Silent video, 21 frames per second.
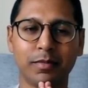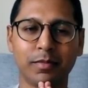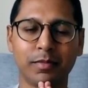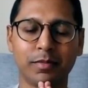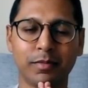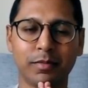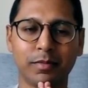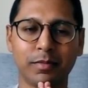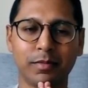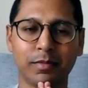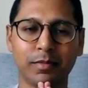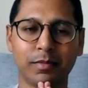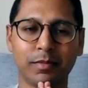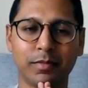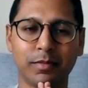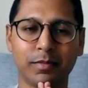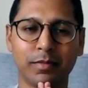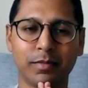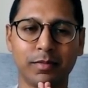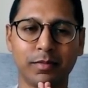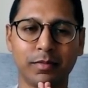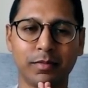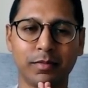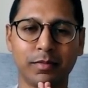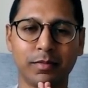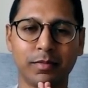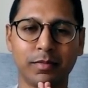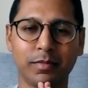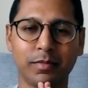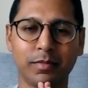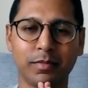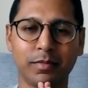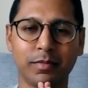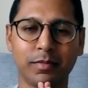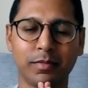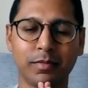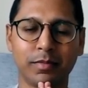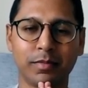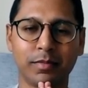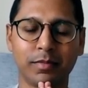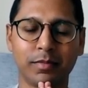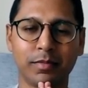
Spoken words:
Nothing is said.